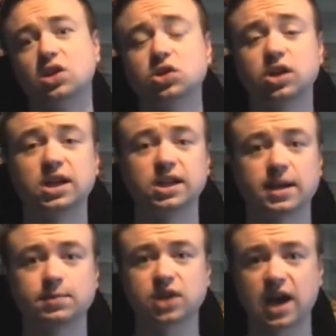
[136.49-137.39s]
Sunny
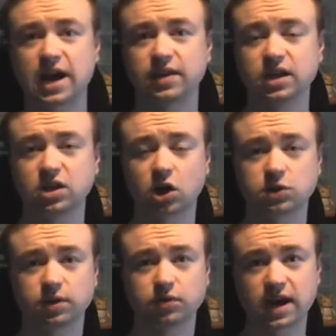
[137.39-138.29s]
Eclipse at the
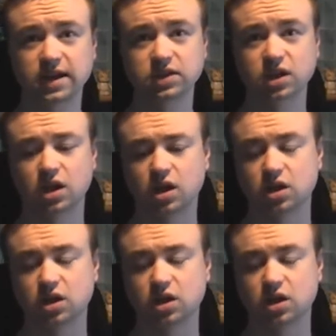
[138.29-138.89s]
Cosmic Rays